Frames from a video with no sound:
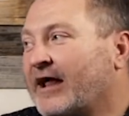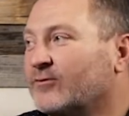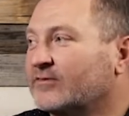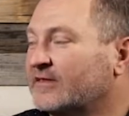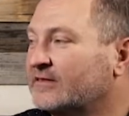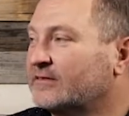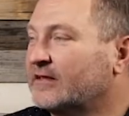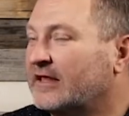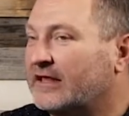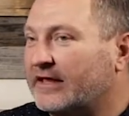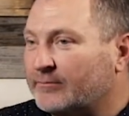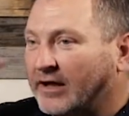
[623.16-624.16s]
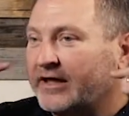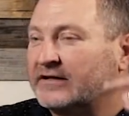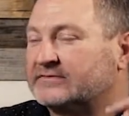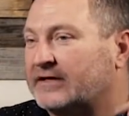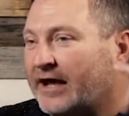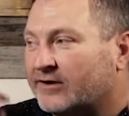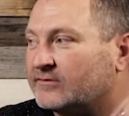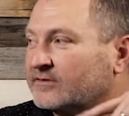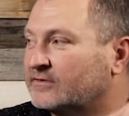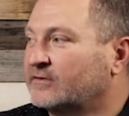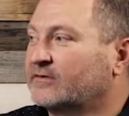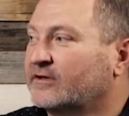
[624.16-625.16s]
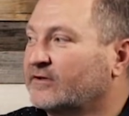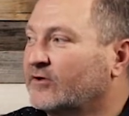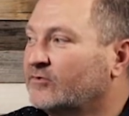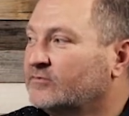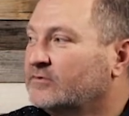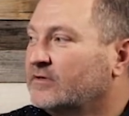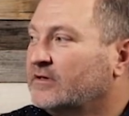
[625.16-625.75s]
I don't think in my head I was like, I don't think that they know,